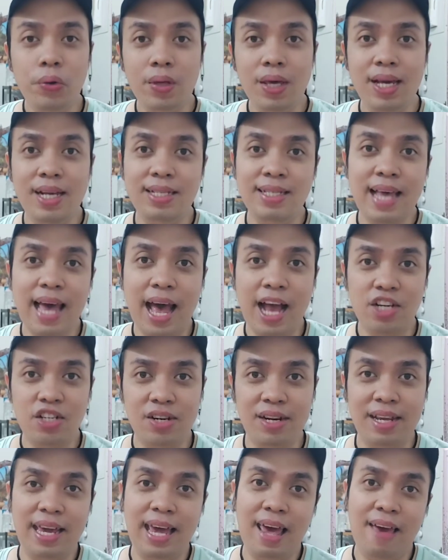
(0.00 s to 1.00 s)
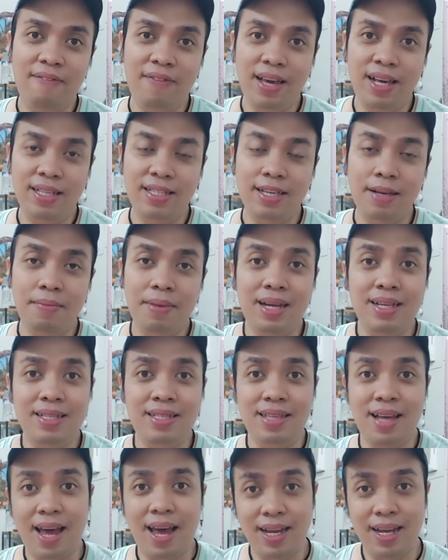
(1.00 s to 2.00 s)
is actually having some
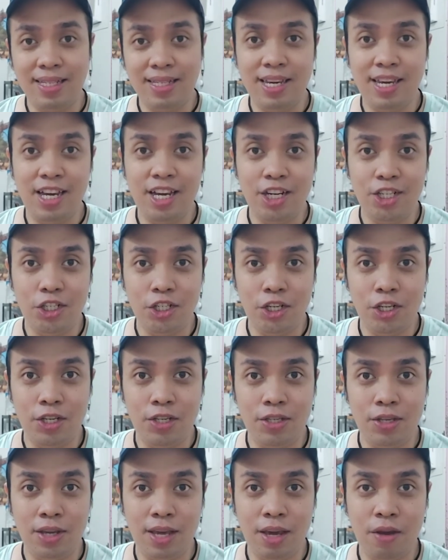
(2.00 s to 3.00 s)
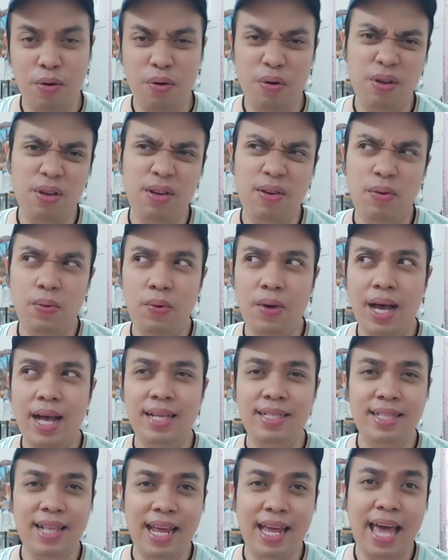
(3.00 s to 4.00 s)
anxiety issues, okay, or who
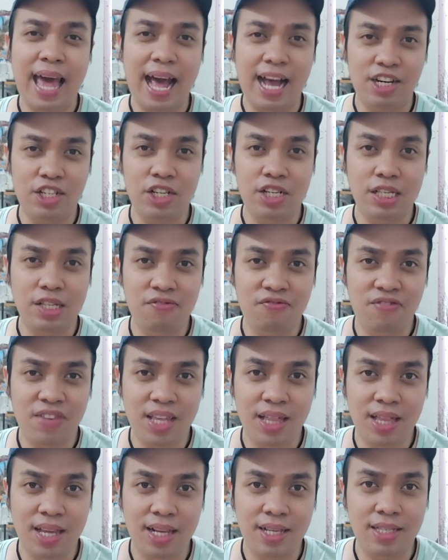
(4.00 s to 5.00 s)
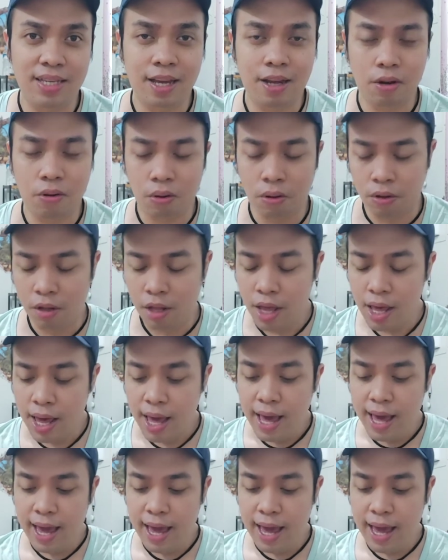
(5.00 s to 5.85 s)
has like anxious feelings at all,